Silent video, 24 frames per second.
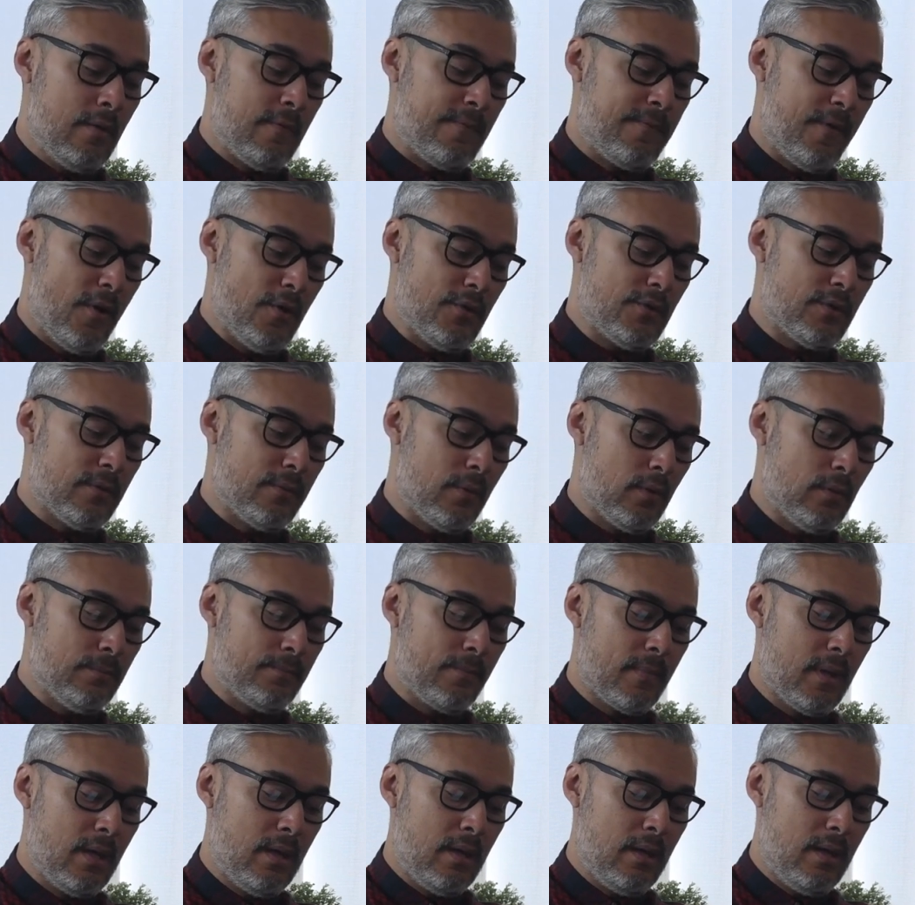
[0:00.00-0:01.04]
First of
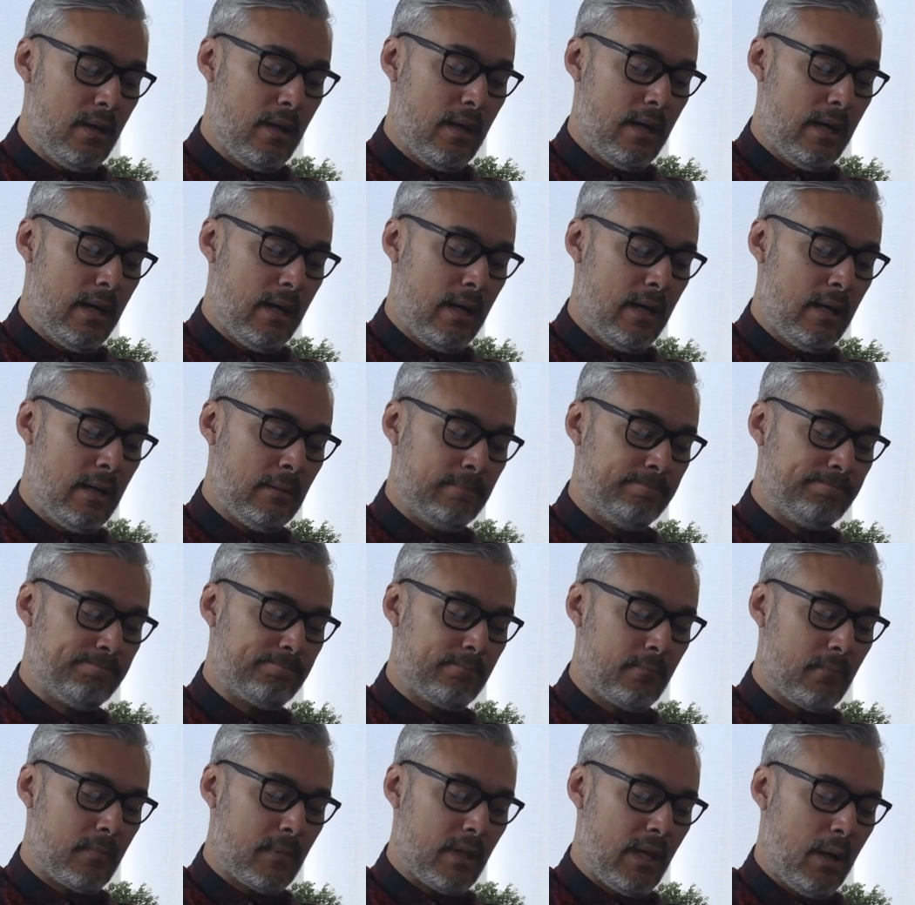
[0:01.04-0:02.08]
all,
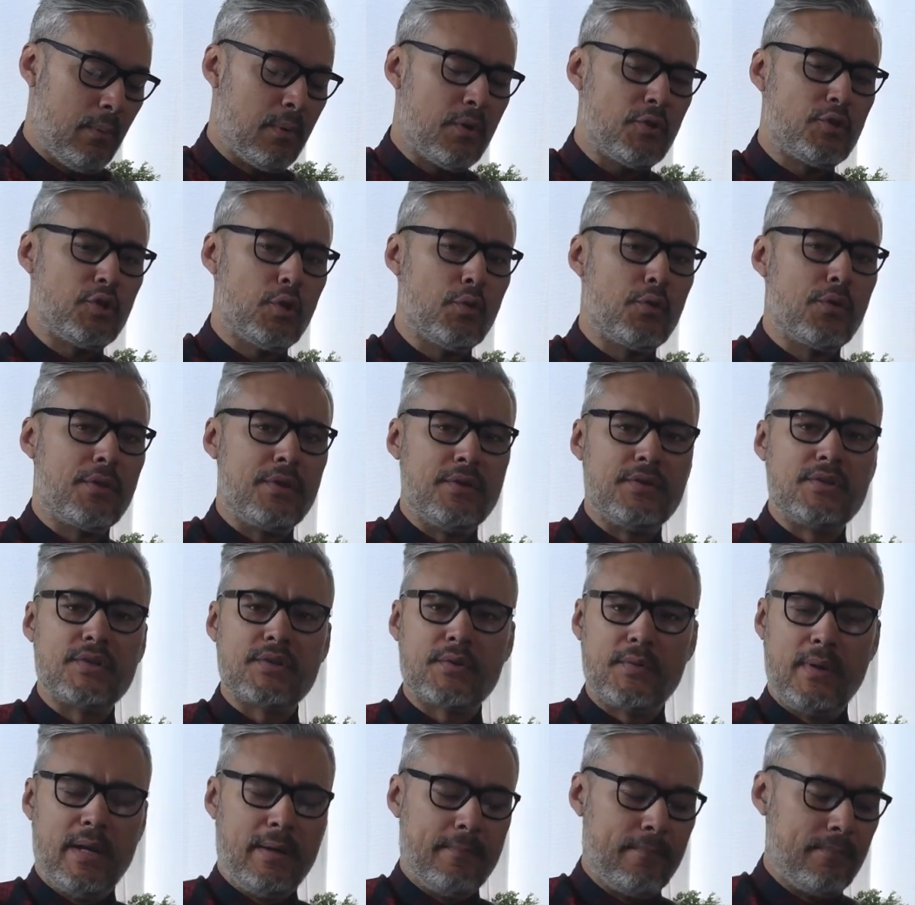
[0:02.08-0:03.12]
I want to show you this
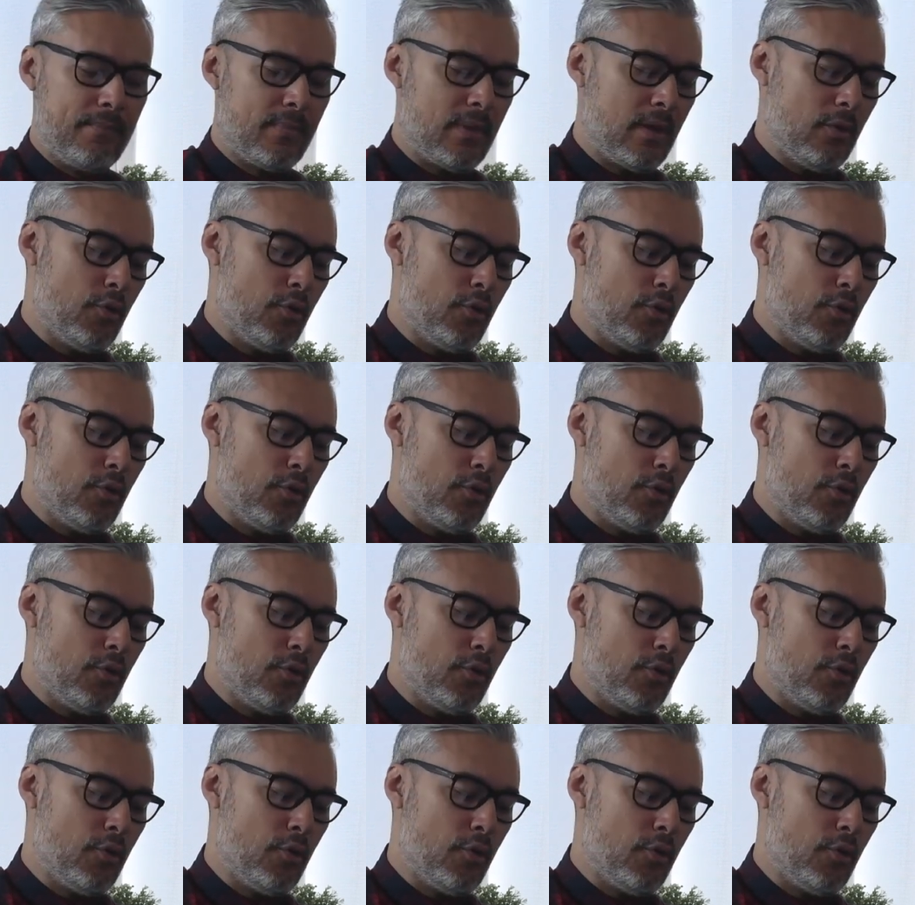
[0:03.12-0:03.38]
screen.